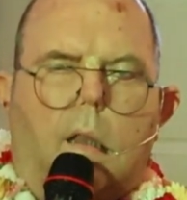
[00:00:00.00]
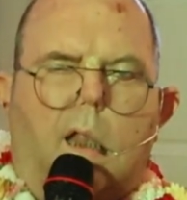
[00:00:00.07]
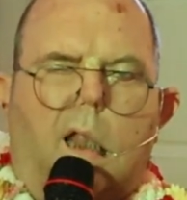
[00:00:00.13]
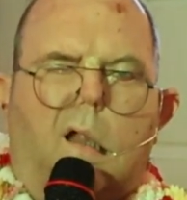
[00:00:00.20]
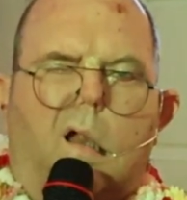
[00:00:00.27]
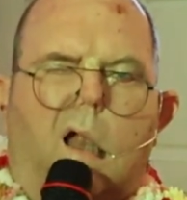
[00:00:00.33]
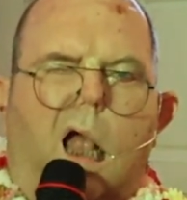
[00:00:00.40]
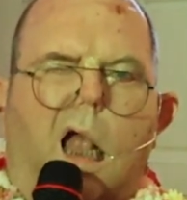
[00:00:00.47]
The
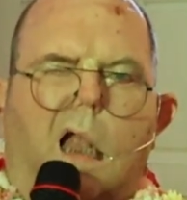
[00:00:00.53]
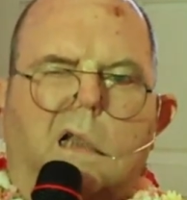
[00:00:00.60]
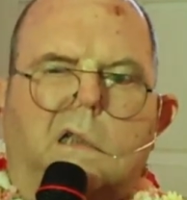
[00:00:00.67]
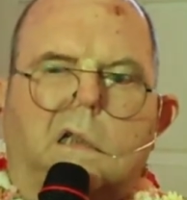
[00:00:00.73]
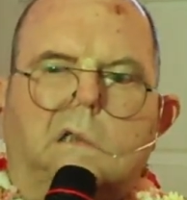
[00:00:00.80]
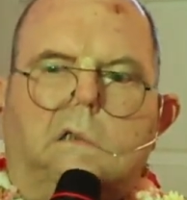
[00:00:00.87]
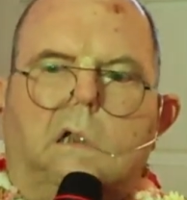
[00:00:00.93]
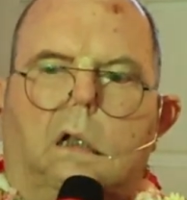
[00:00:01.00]

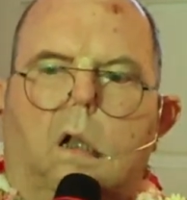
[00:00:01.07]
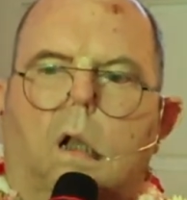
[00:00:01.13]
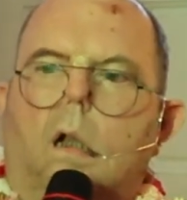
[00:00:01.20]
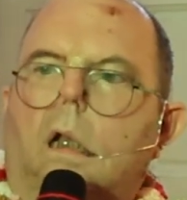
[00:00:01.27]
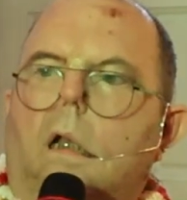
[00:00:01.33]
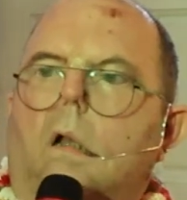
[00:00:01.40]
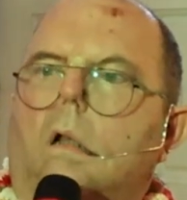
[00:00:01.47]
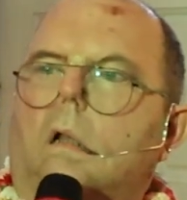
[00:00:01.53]
Grihasthas can
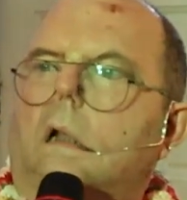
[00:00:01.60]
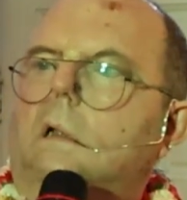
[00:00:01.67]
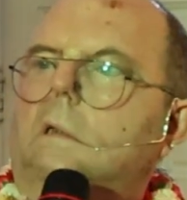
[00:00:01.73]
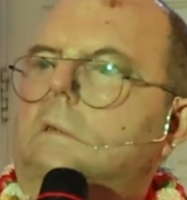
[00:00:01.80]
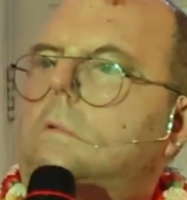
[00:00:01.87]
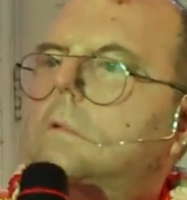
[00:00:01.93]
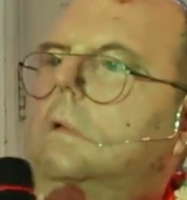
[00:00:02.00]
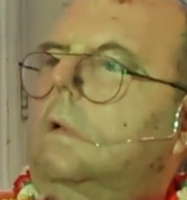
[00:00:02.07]
only do
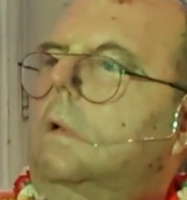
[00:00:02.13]
this.